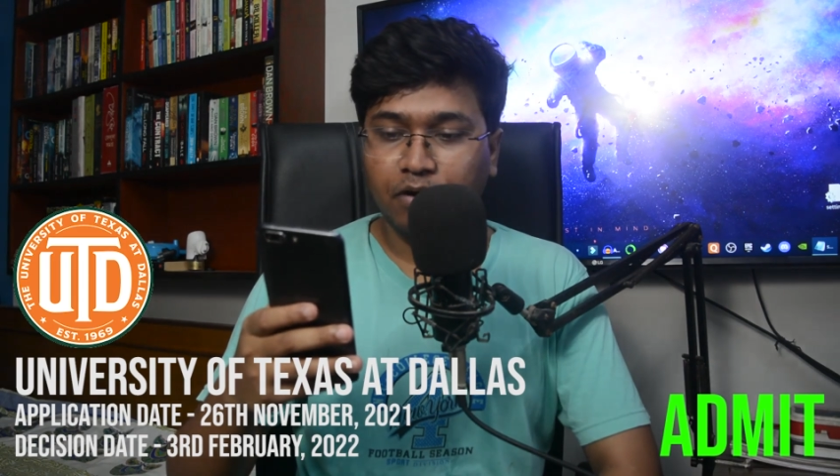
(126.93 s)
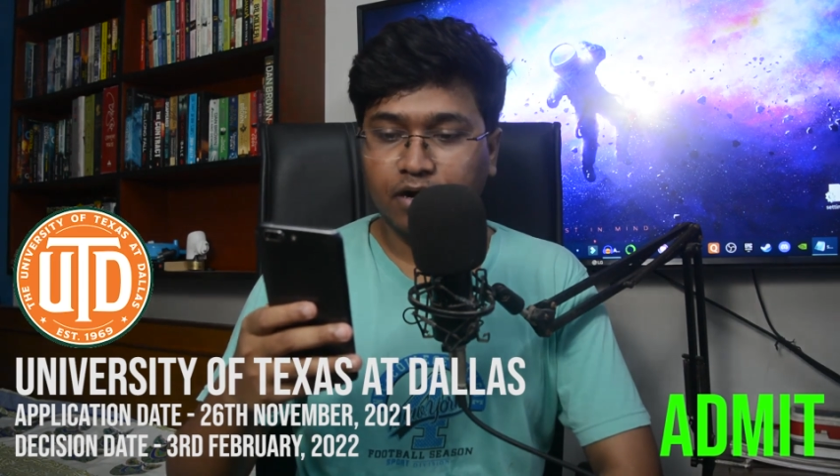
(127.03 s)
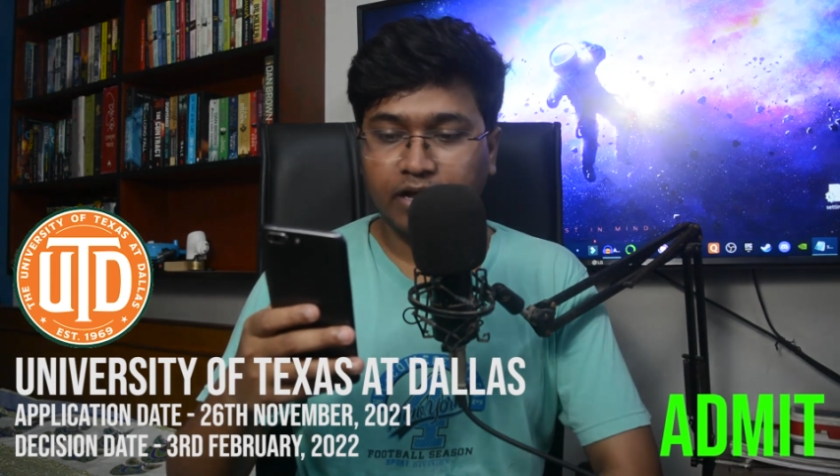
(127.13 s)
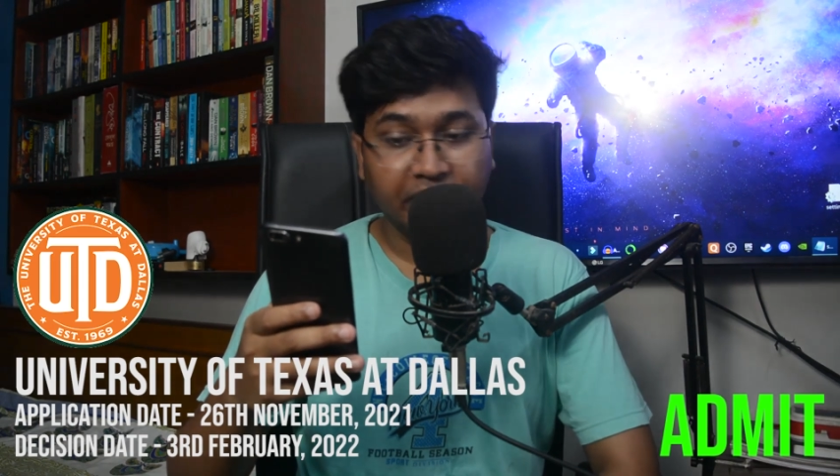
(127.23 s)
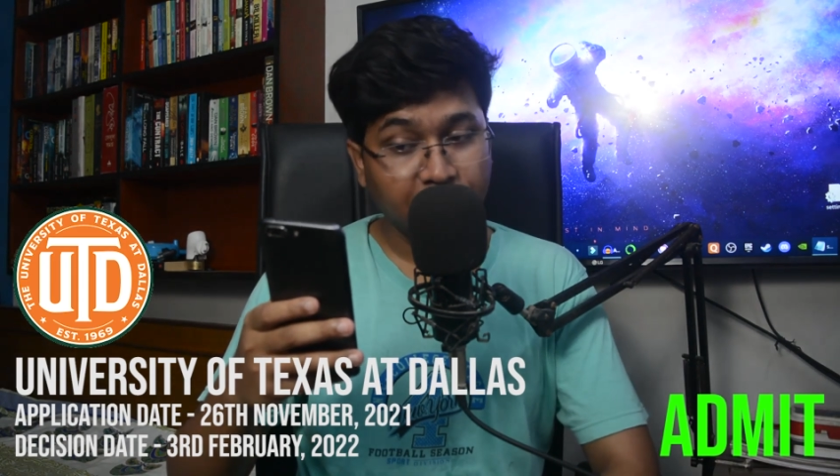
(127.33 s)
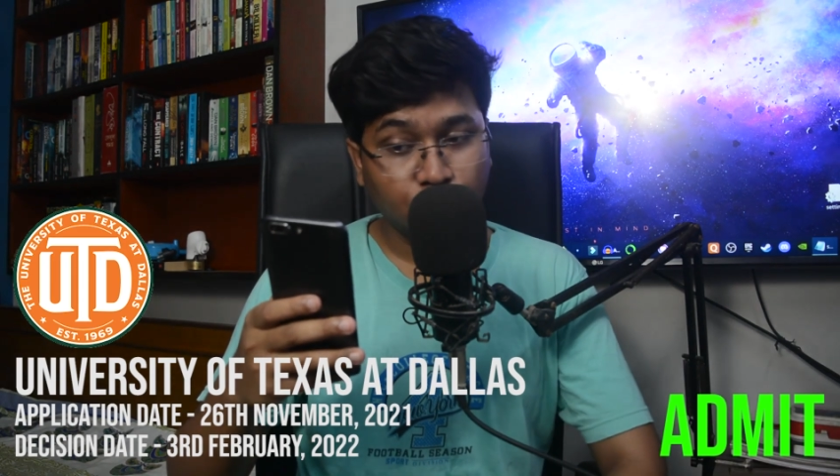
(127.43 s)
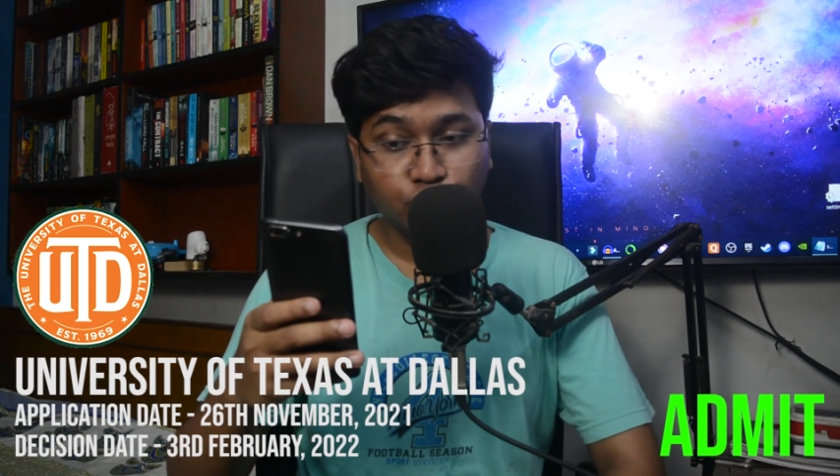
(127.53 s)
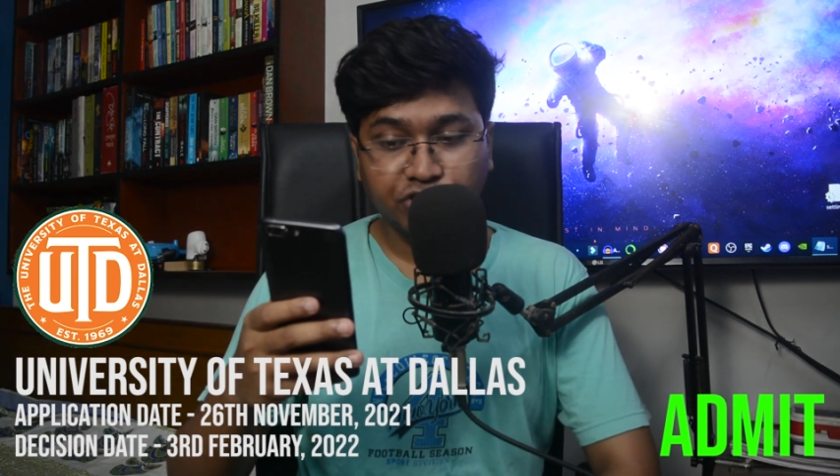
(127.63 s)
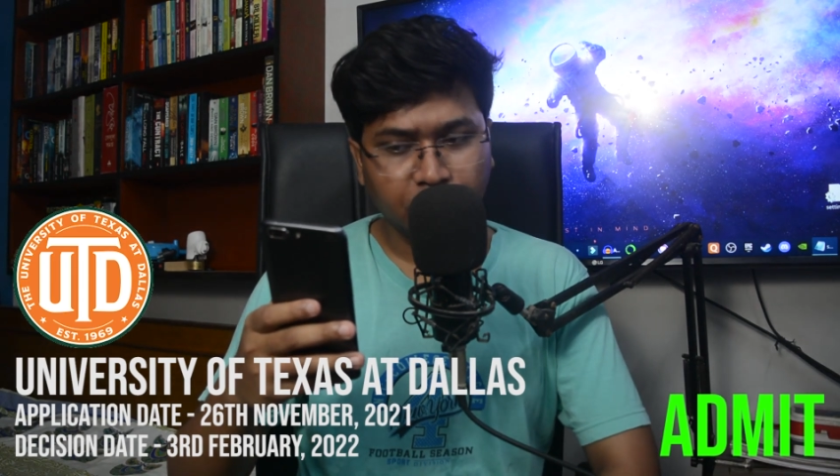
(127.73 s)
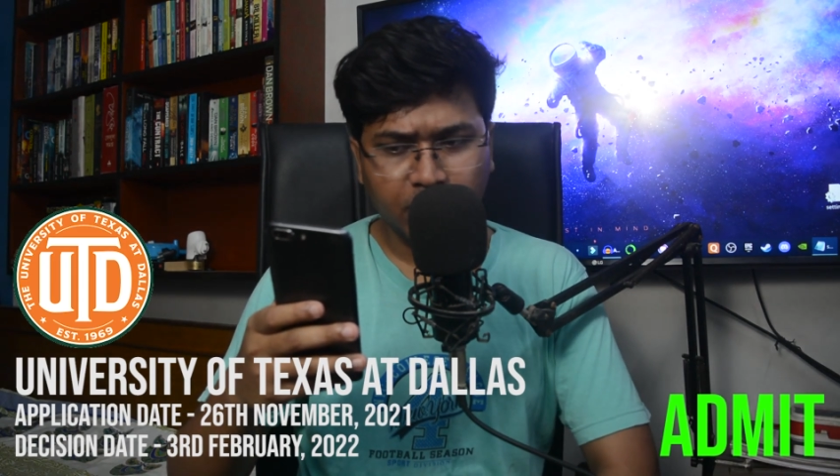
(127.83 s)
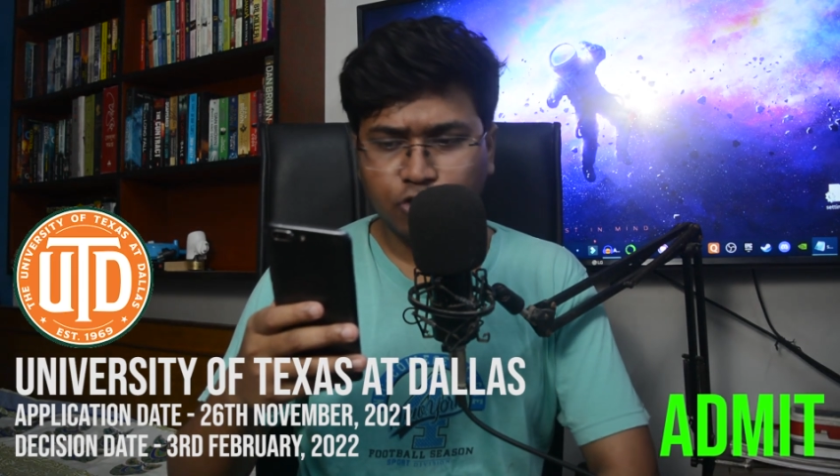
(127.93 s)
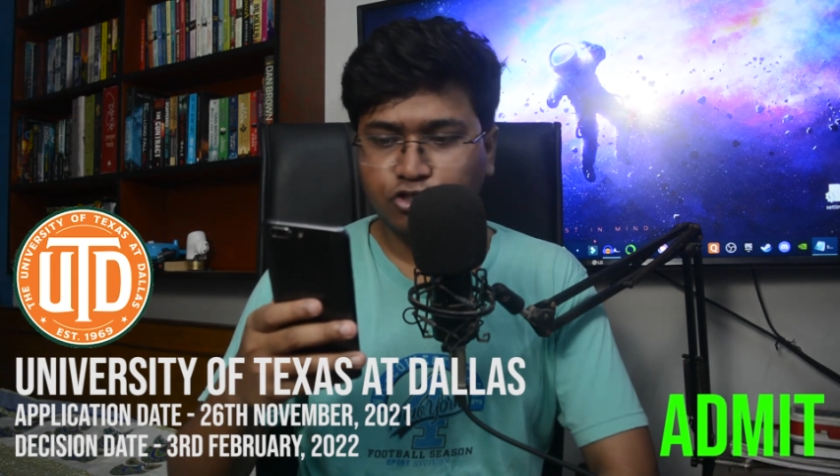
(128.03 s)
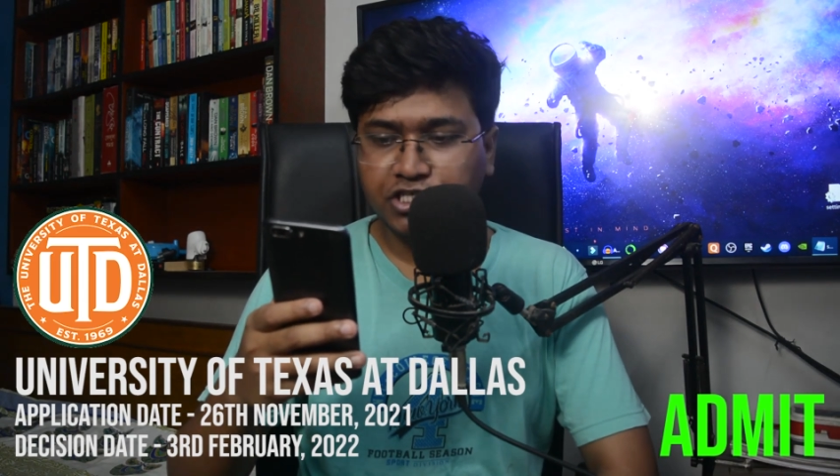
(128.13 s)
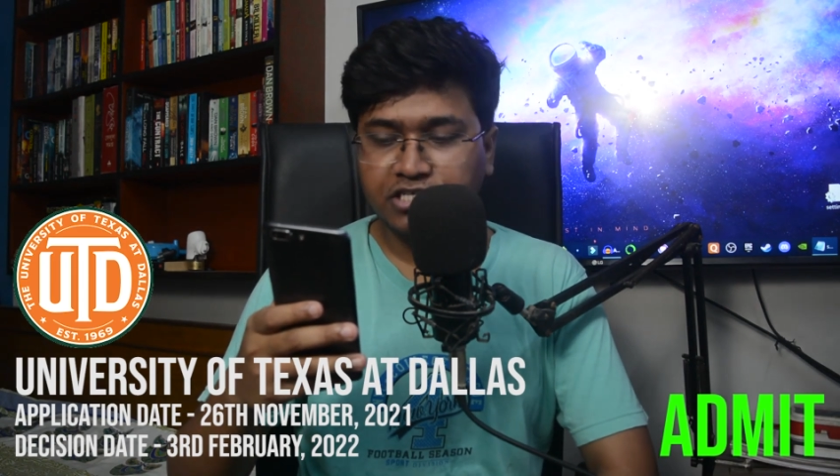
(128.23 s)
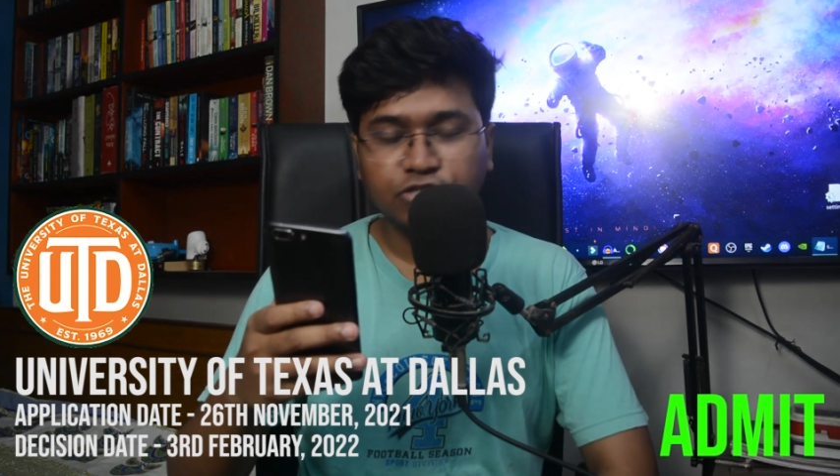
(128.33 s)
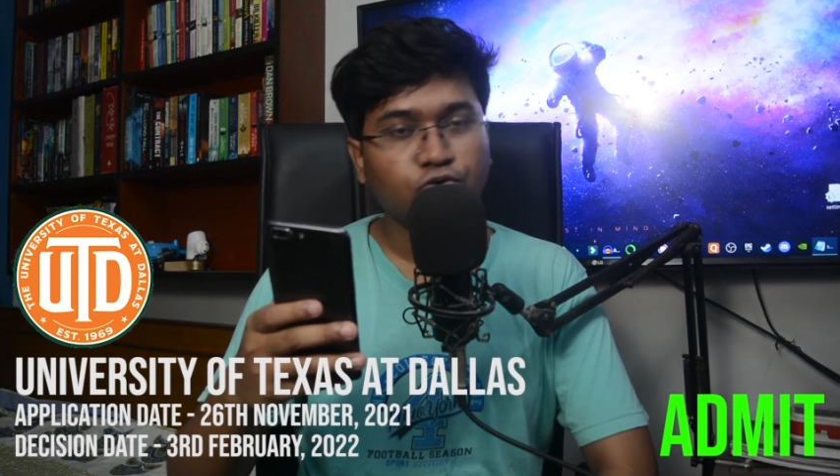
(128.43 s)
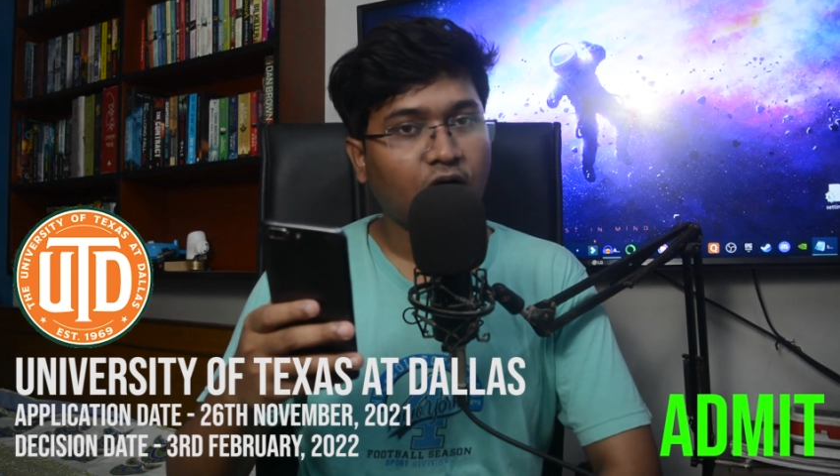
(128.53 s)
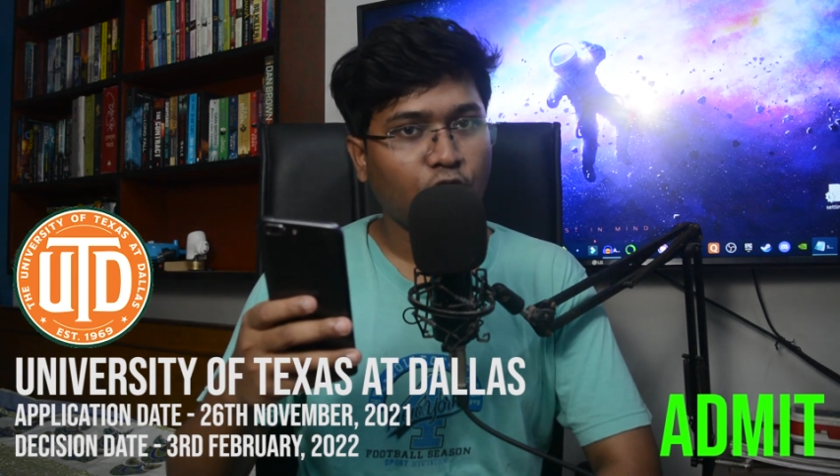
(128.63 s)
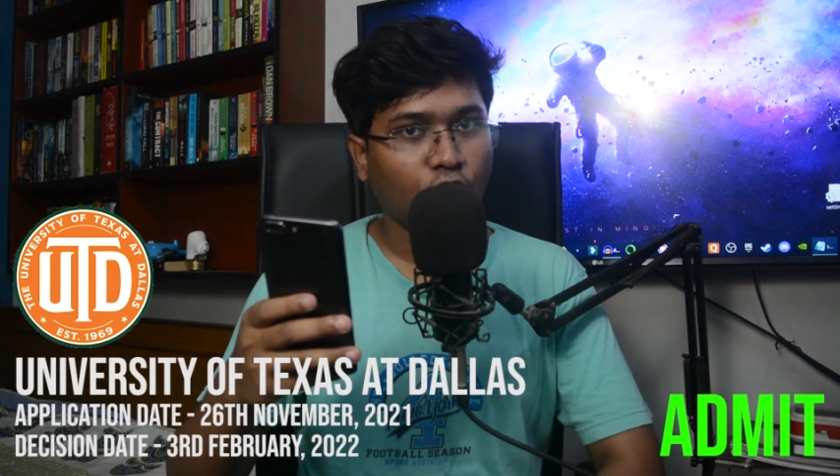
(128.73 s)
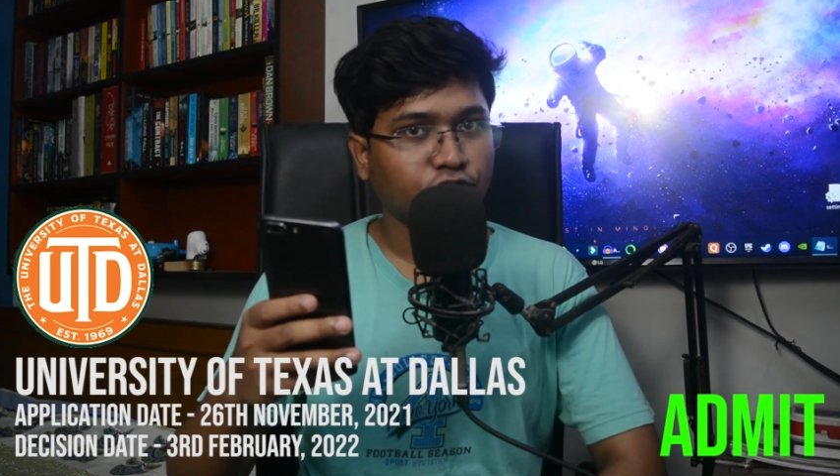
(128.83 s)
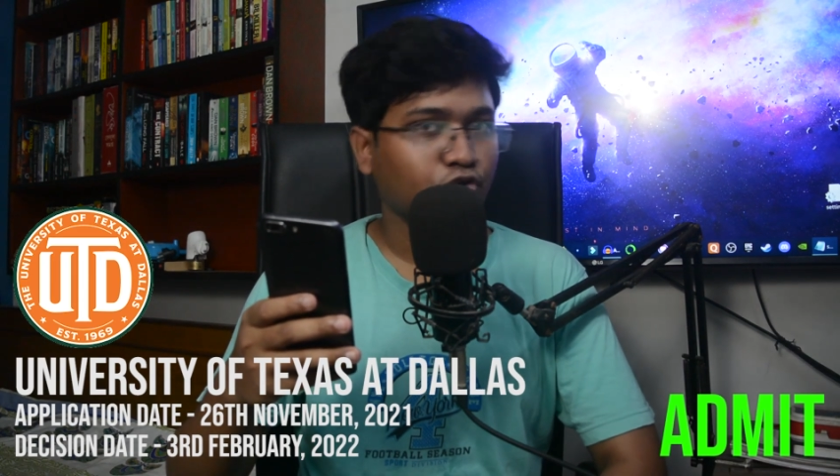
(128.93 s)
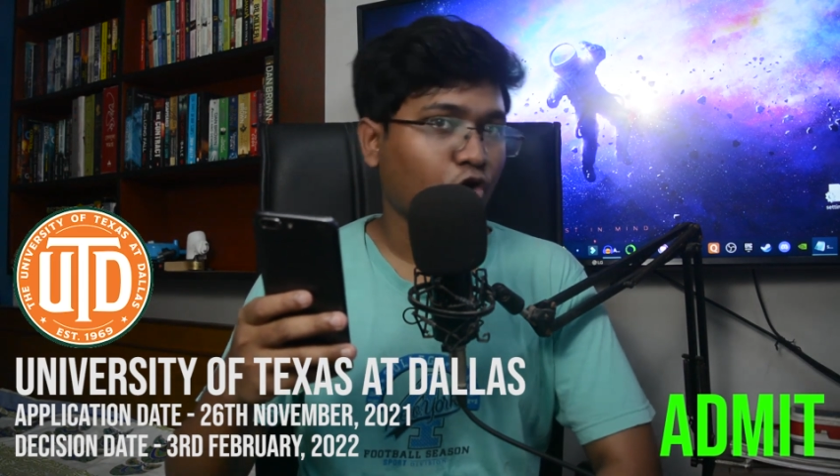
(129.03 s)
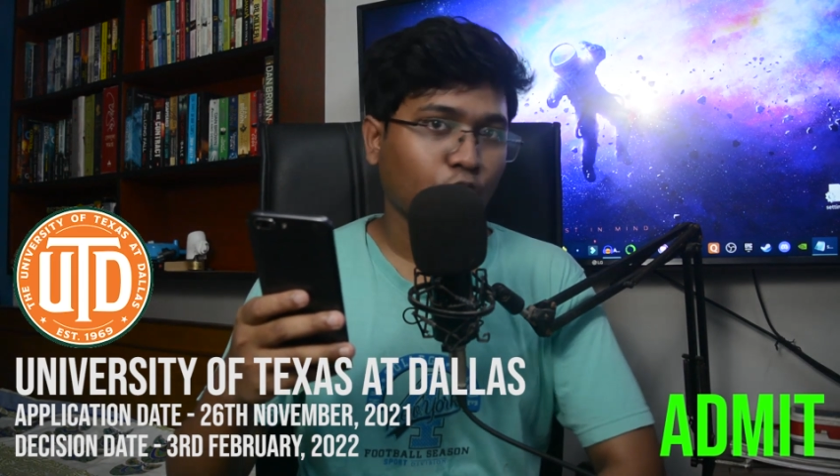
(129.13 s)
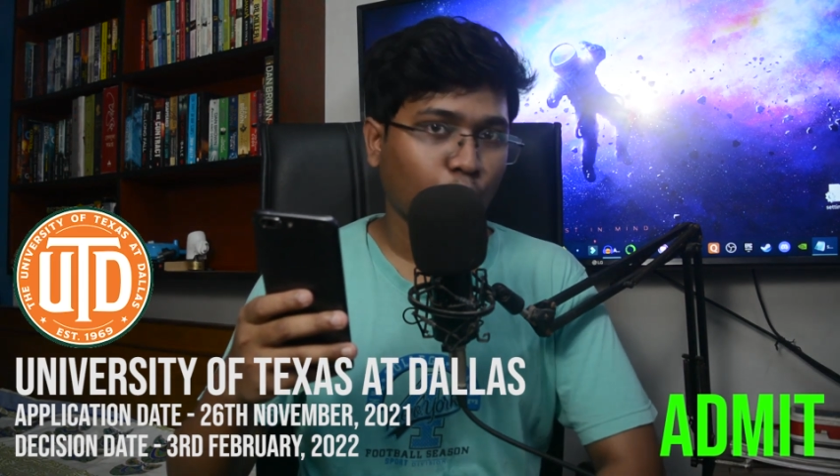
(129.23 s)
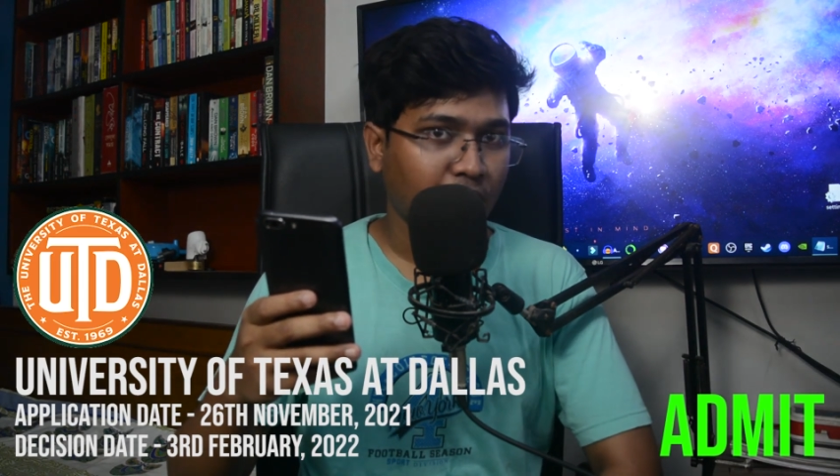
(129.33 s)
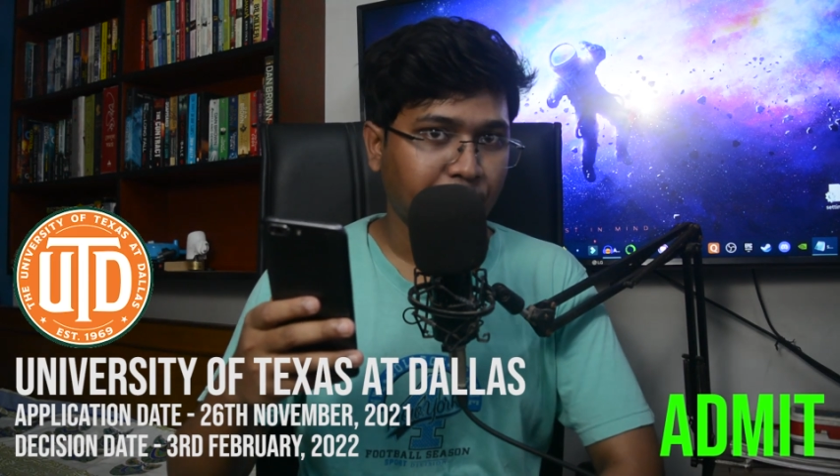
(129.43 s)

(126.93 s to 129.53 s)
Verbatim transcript: But here too similar to GSU I also got